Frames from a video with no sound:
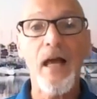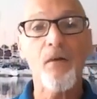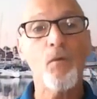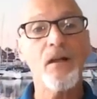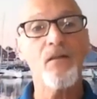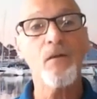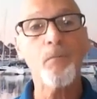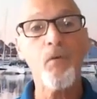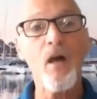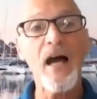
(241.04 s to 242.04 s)
And when it's
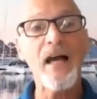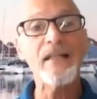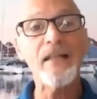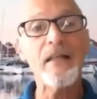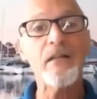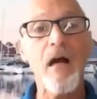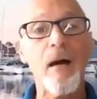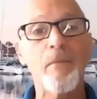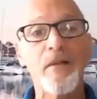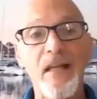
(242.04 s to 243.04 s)
applied in
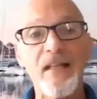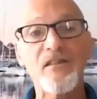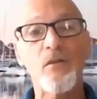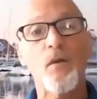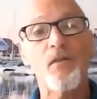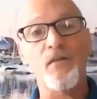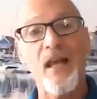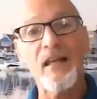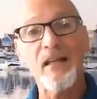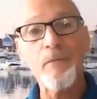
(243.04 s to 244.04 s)
combination with
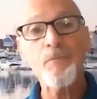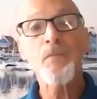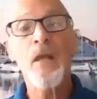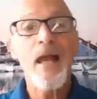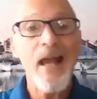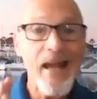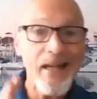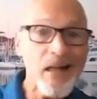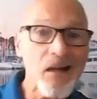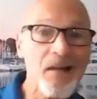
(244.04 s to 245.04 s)
data,
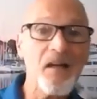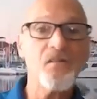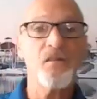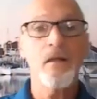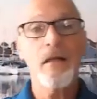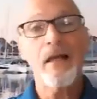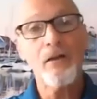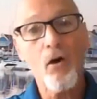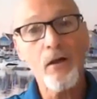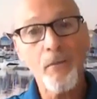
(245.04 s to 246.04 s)
analytics,
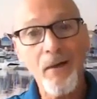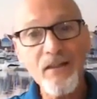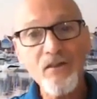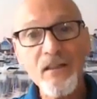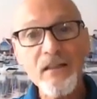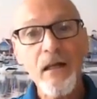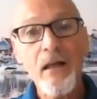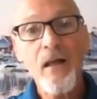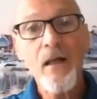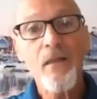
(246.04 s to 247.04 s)
and automation
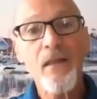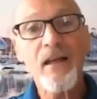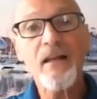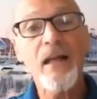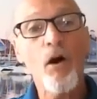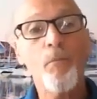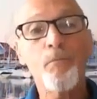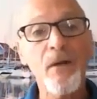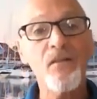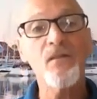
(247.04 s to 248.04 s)
that can help
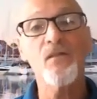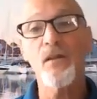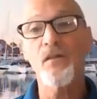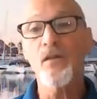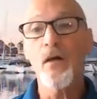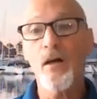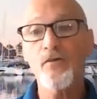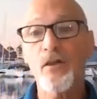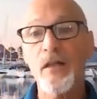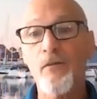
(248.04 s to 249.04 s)
businesses
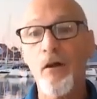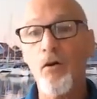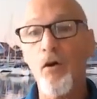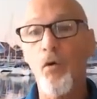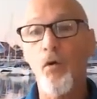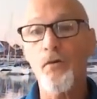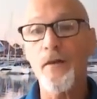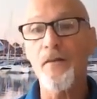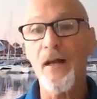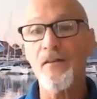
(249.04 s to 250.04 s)
achieve their goals.
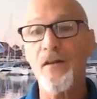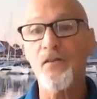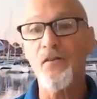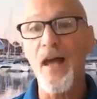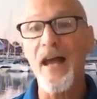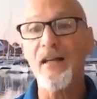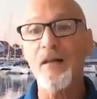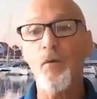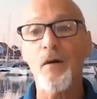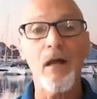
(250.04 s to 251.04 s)
And that's
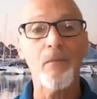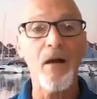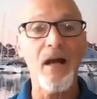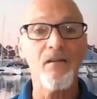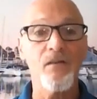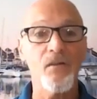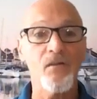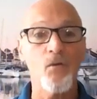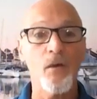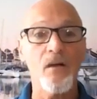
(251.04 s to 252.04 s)
exactly what OnPassive is
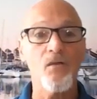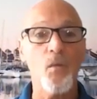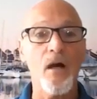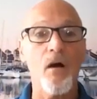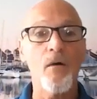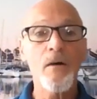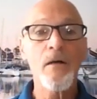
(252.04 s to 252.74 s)
doing as well.